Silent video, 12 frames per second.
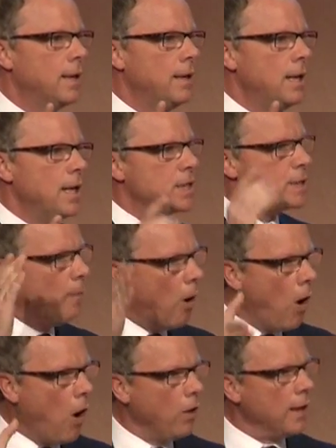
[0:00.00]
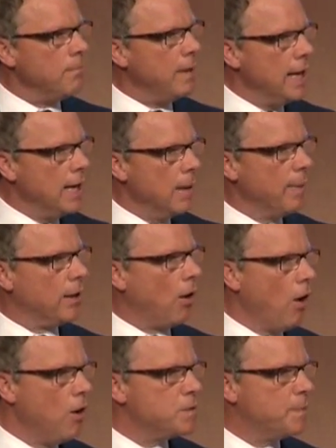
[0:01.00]
Small and medium and
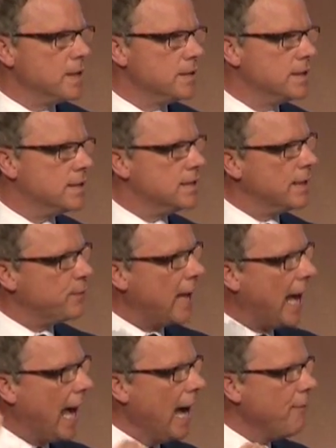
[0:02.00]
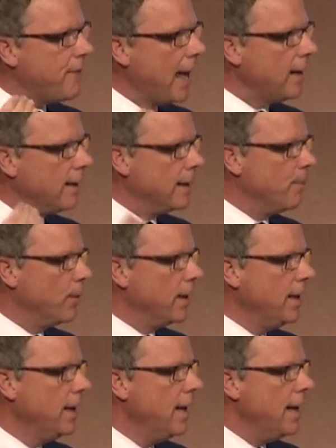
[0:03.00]
large businesses, if they have that liberty,